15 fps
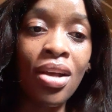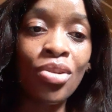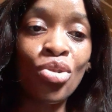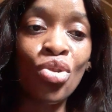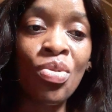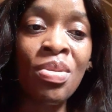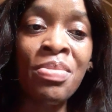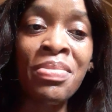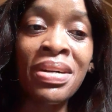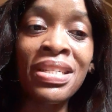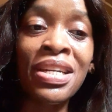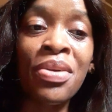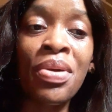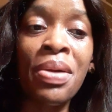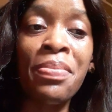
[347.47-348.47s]
to remember
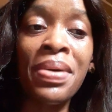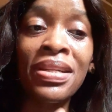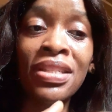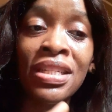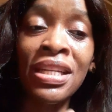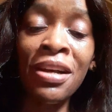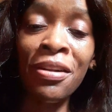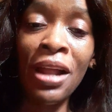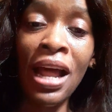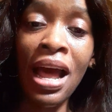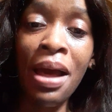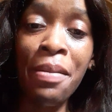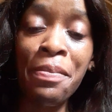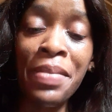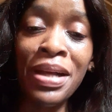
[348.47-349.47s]
there were part
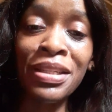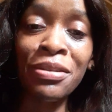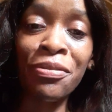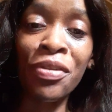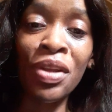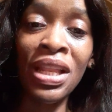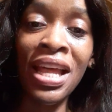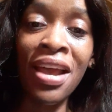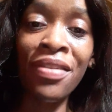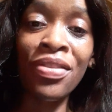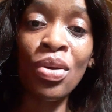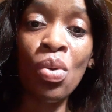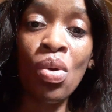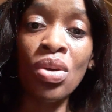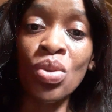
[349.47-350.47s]
of your life
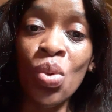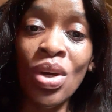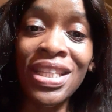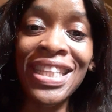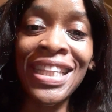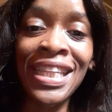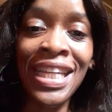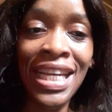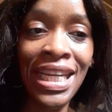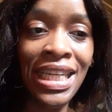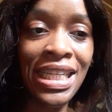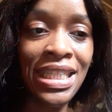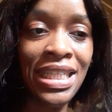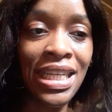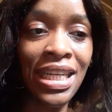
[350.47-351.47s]
that was what
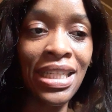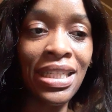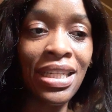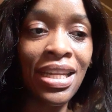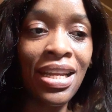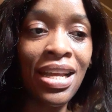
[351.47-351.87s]
neglected.